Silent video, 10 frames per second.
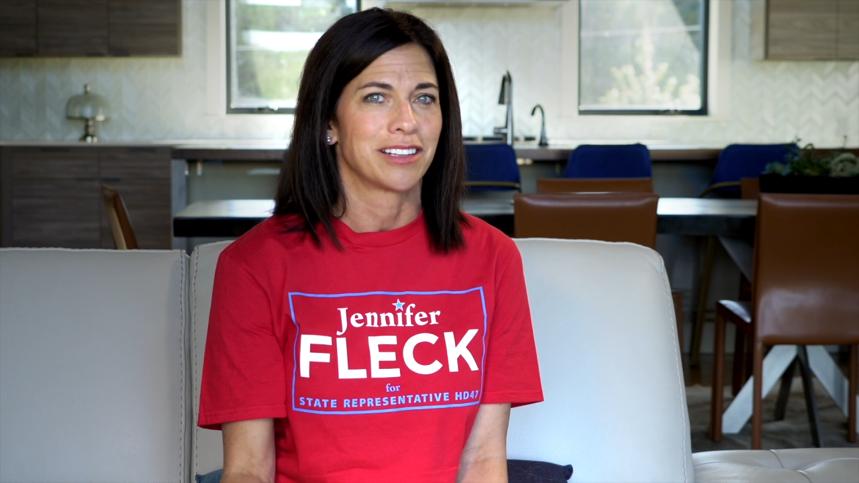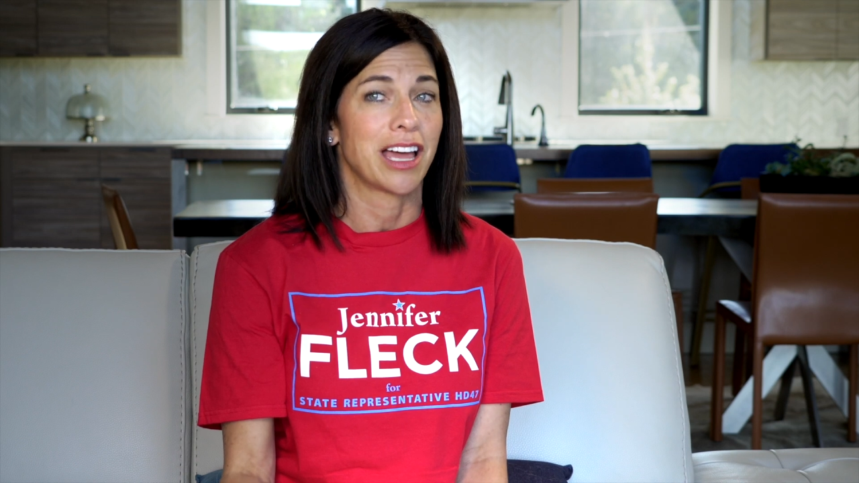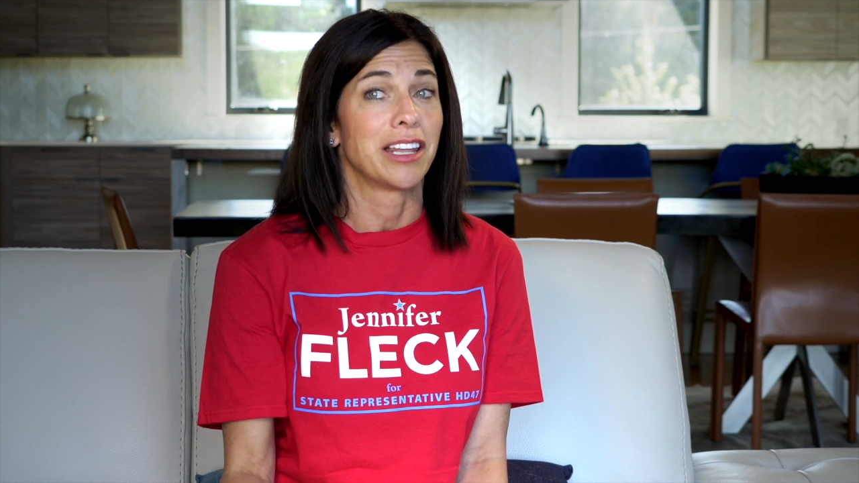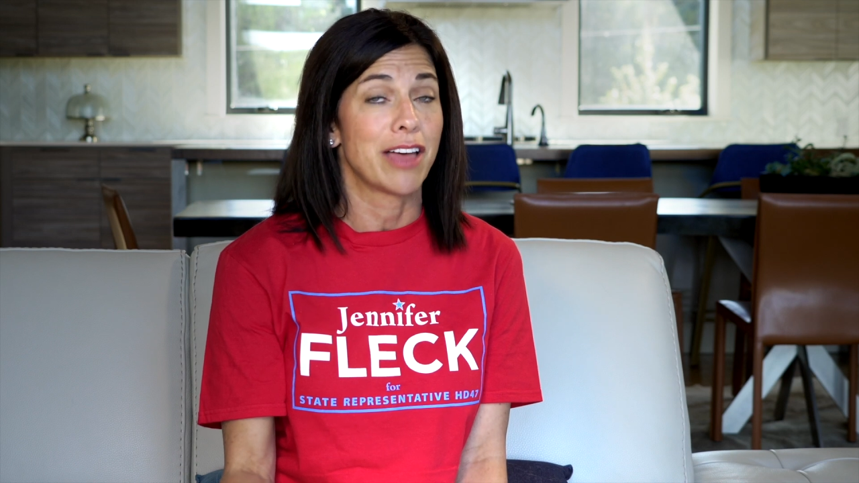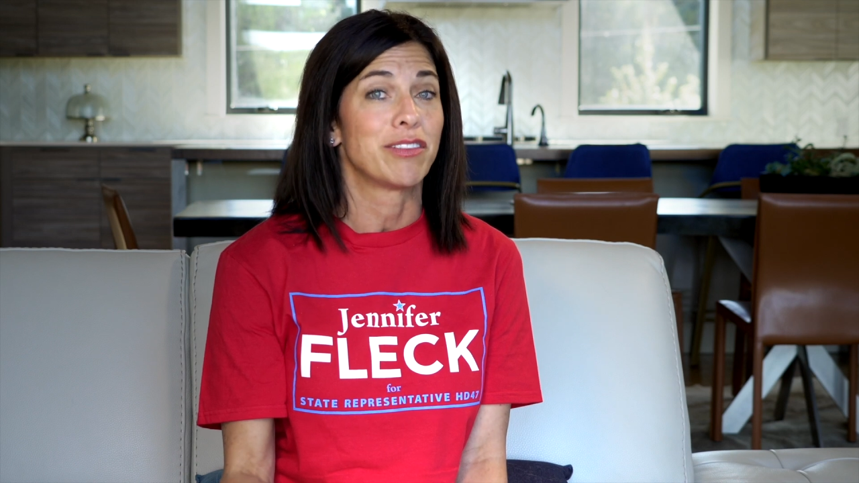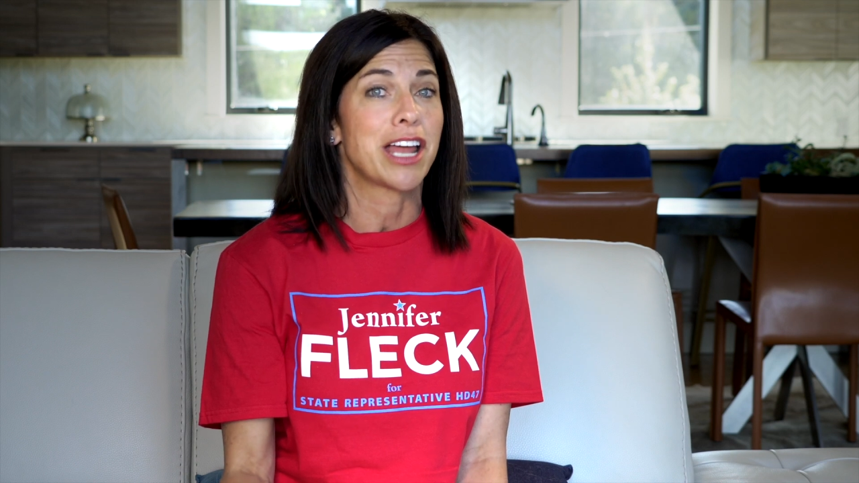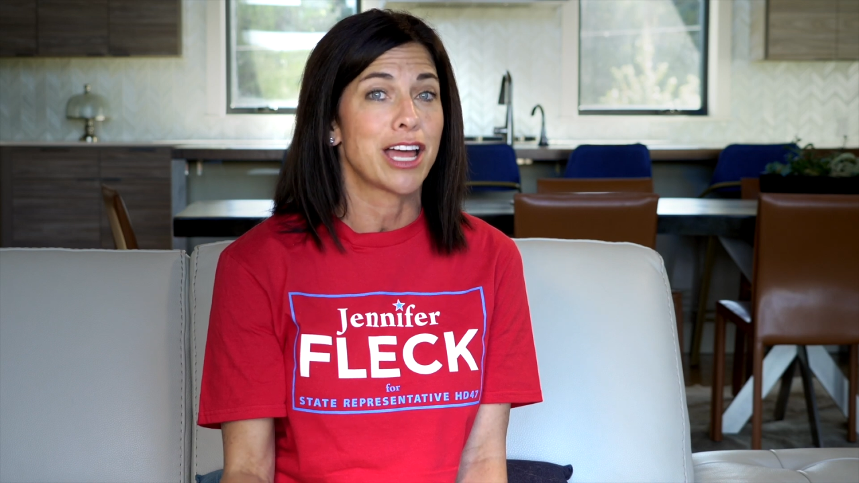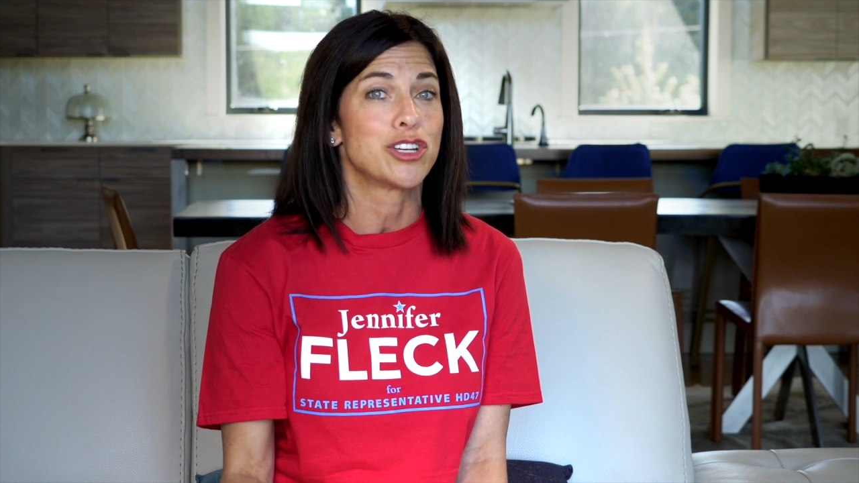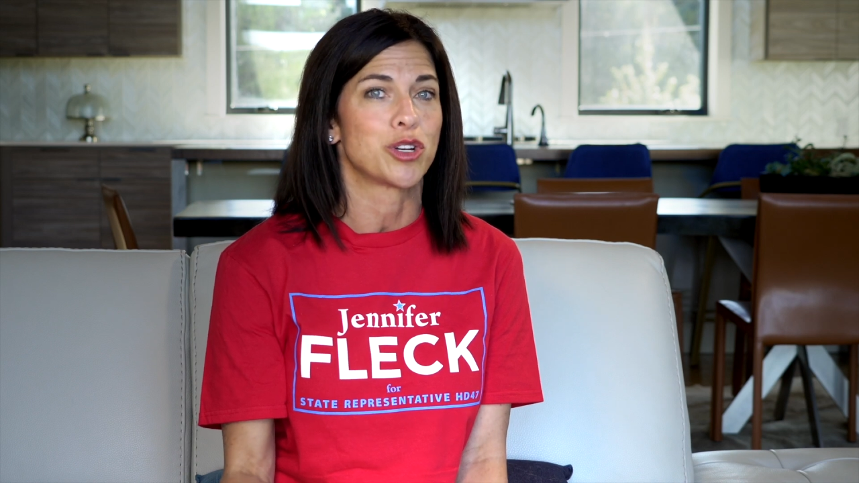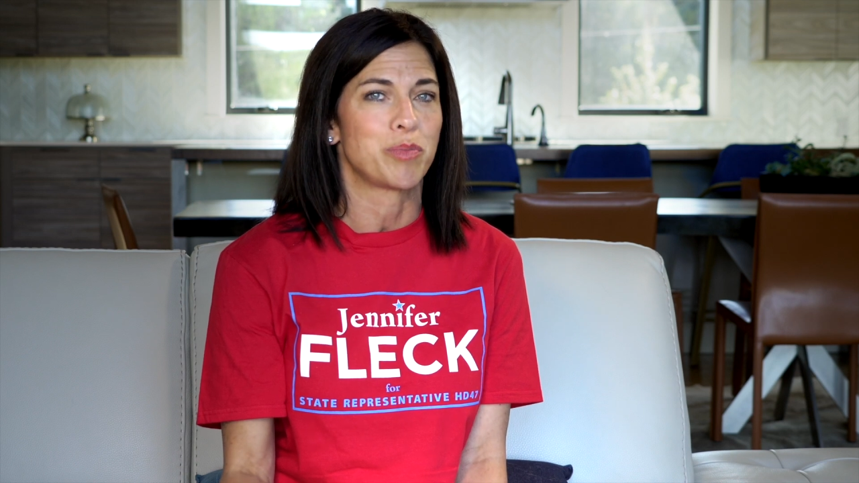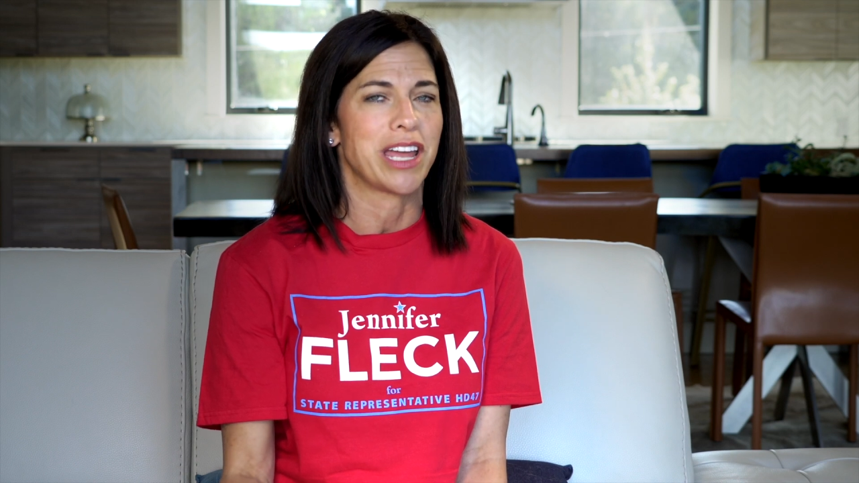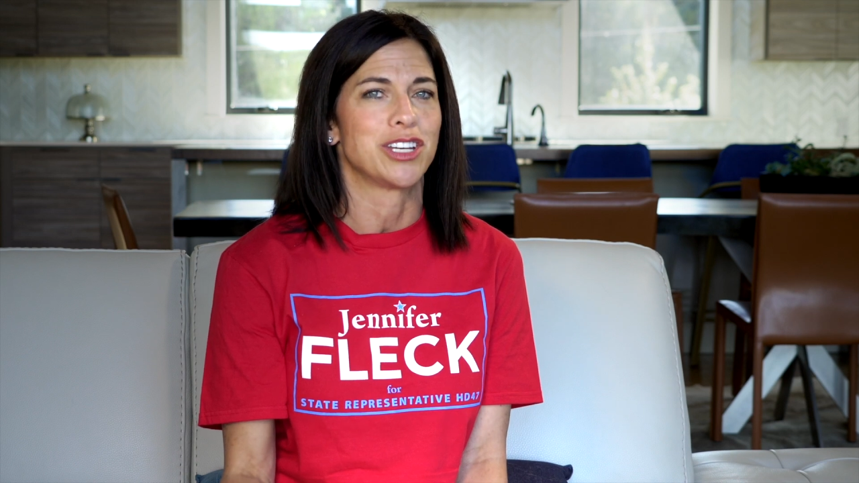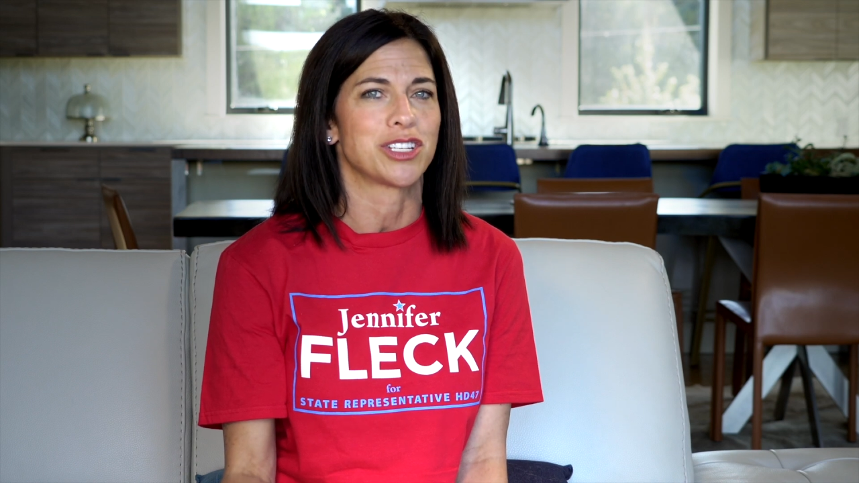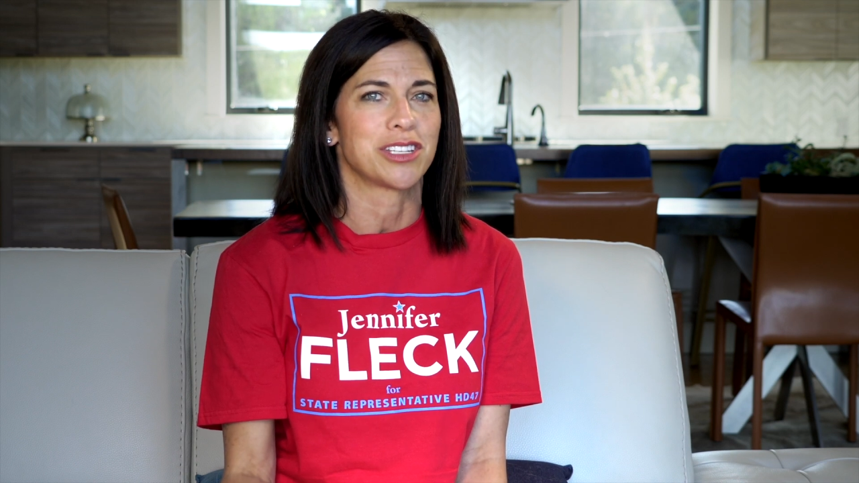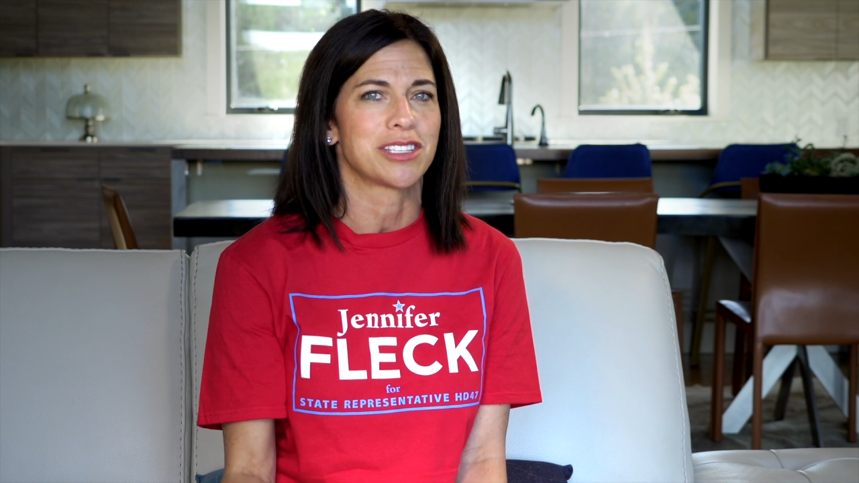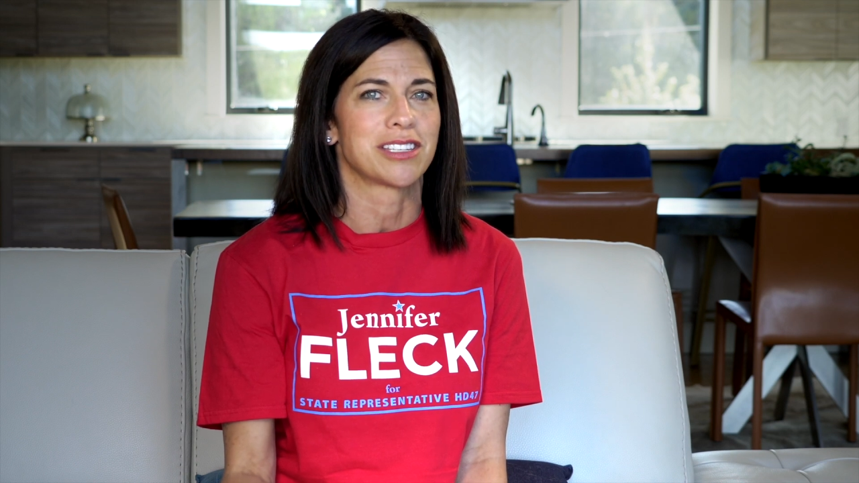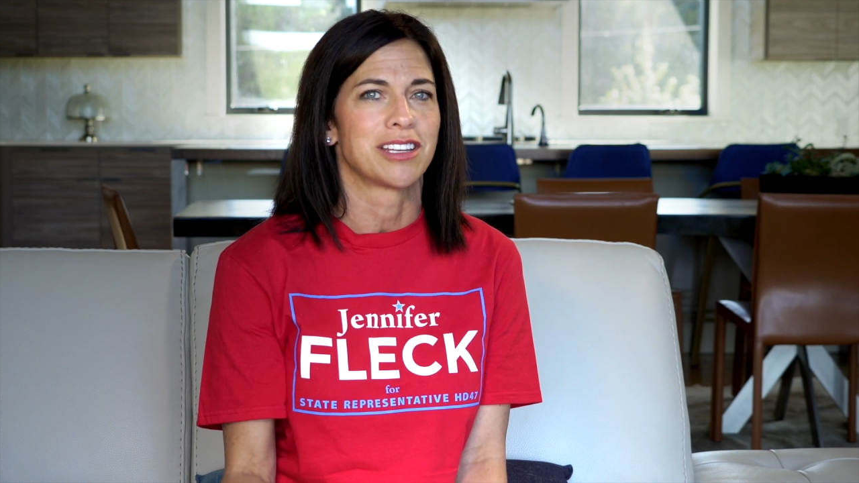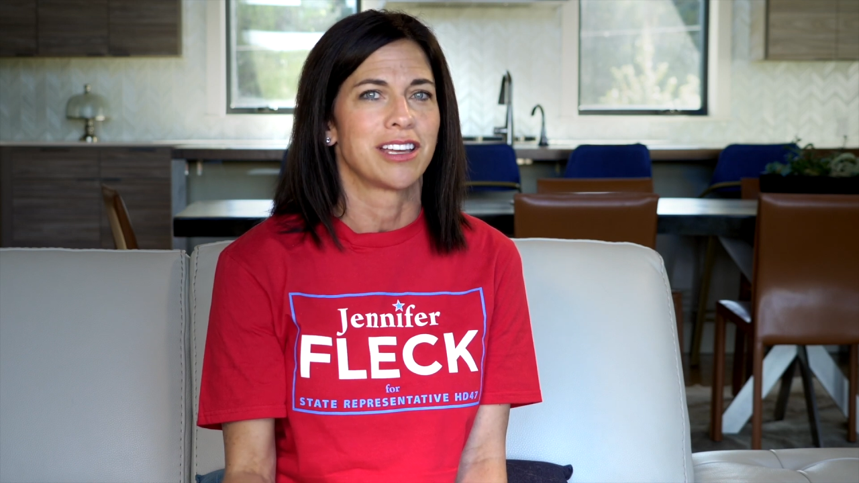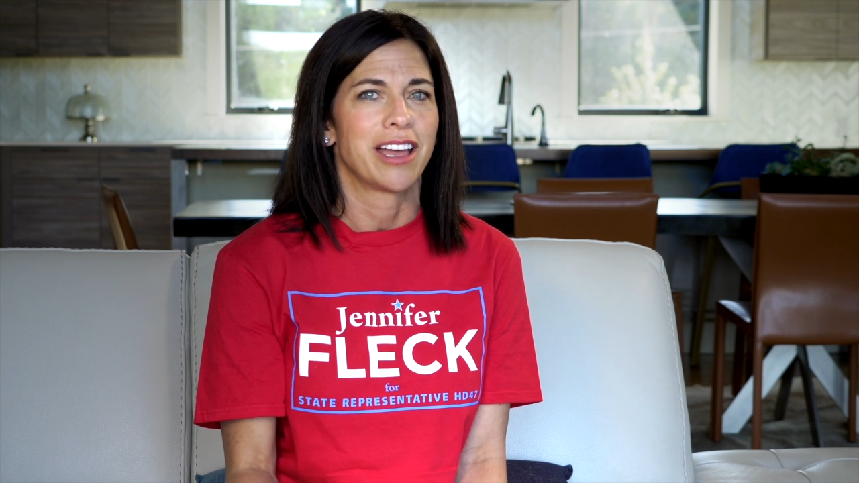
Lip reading: 1,100 pages.